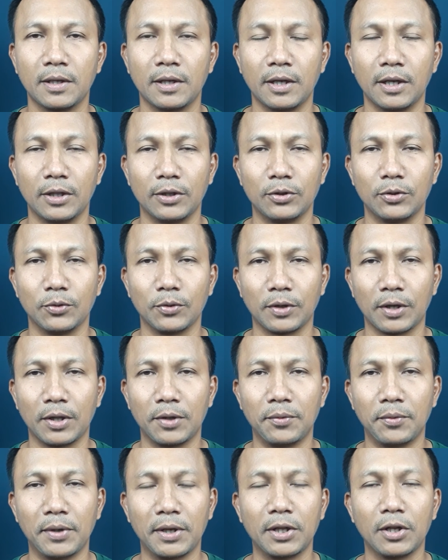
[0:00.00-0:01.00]
and to get
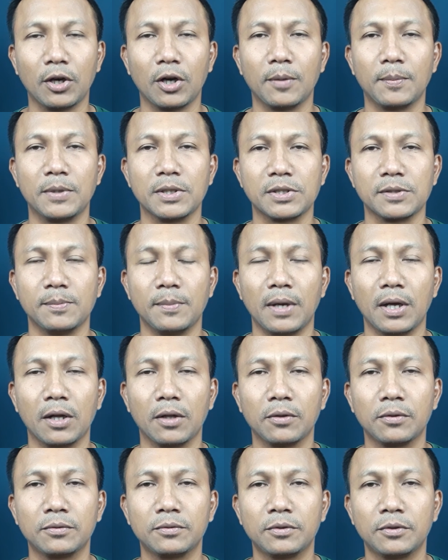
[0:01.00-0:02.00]
rid of the
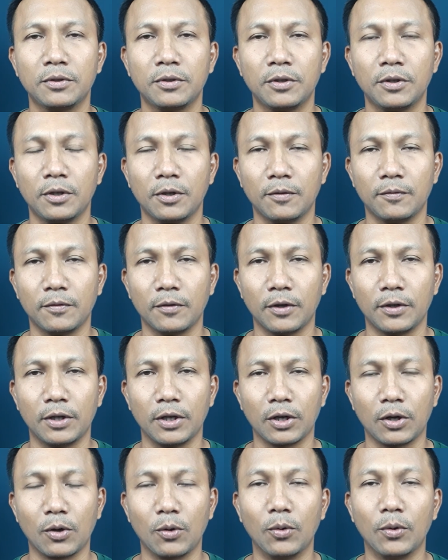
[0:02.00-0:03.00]
smell, for
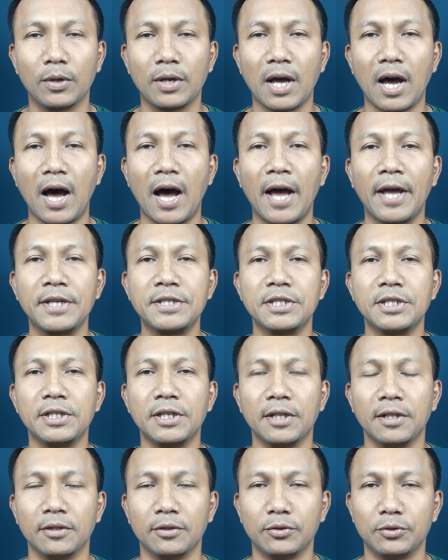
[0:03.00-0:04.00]
the good
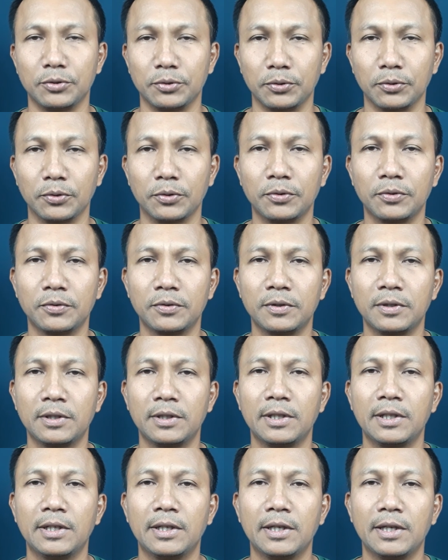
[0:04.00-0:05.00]
hygiene too.
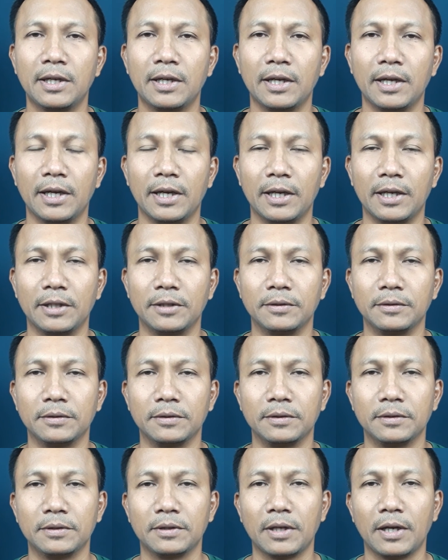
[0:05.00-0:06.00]

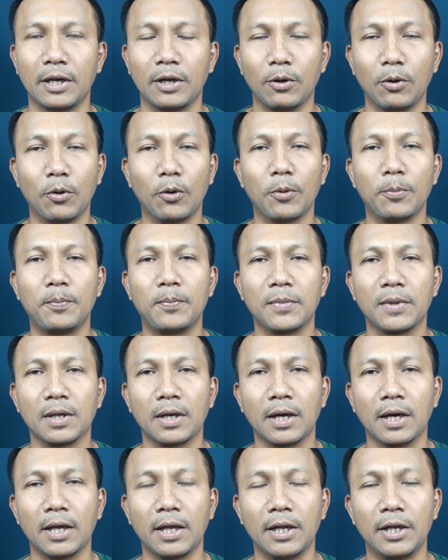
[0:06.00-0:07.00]
And I hope
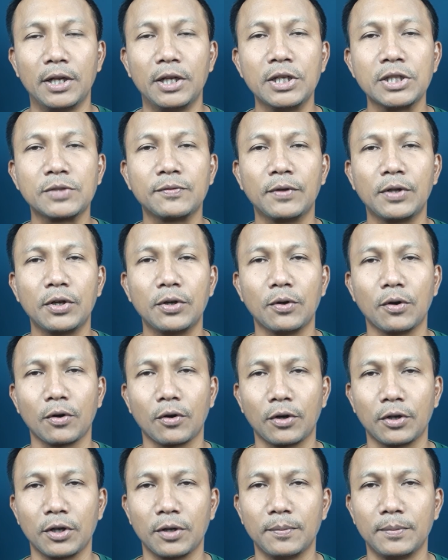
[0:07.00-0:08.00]
this video is
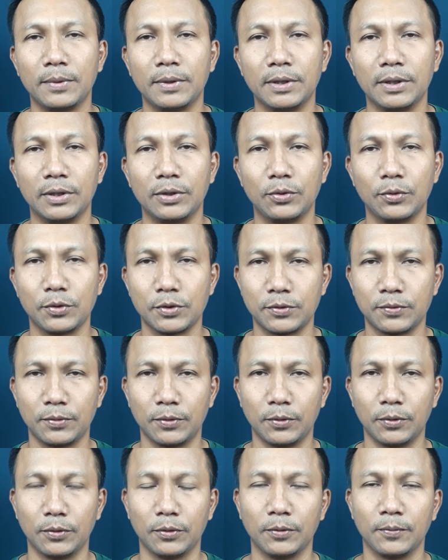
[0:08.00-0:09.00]
gonna be
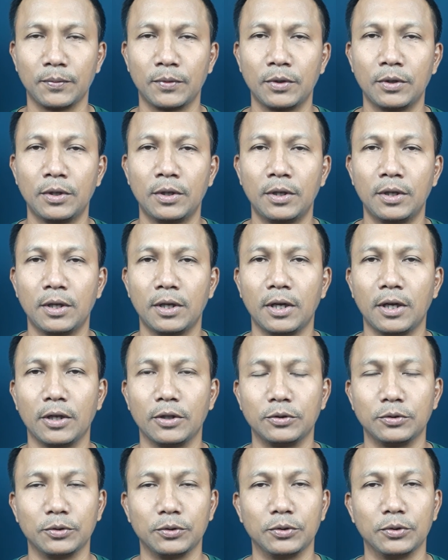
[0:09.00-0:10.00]
useful
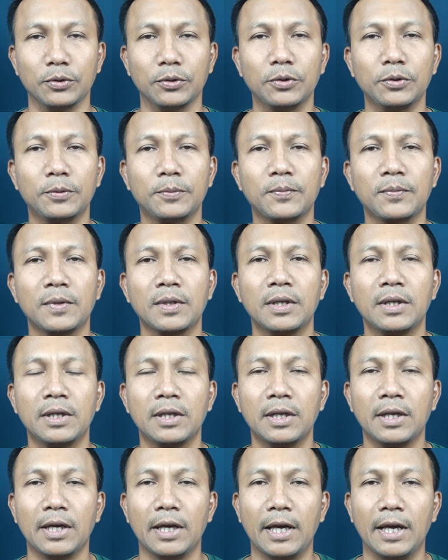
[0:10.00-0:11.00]
to you.
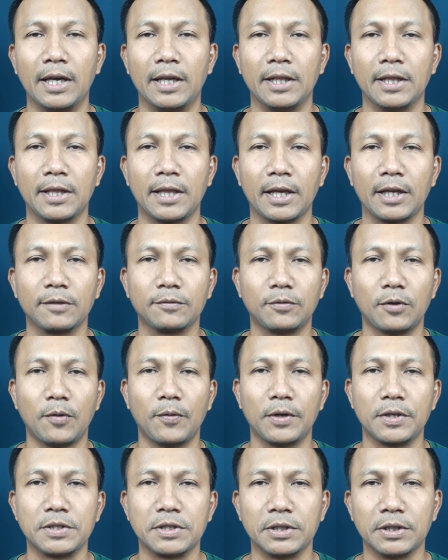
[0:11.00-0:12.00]
And thanks for
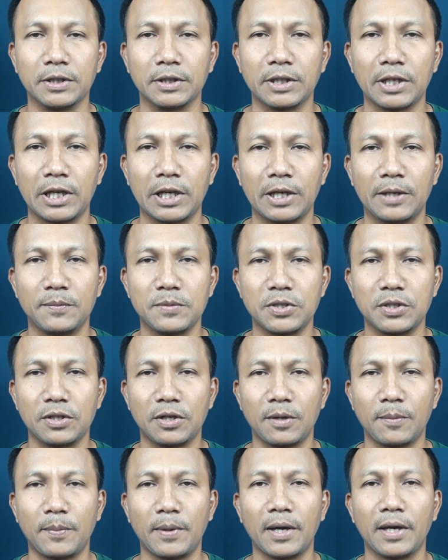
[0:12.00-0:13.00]
watching. I'm
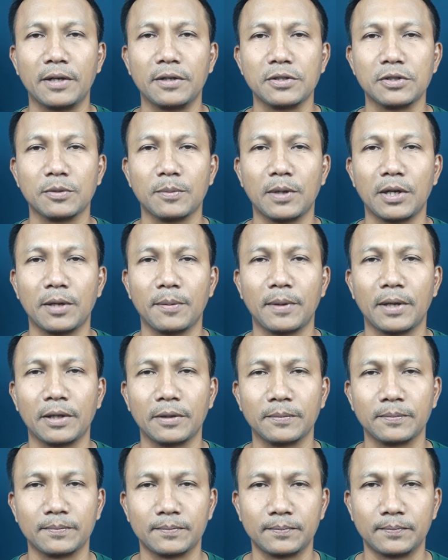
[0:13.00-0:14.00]
Jirapan
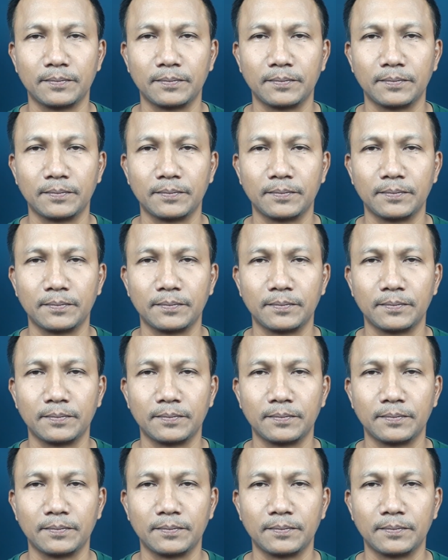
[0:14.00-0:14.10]
Subanapan.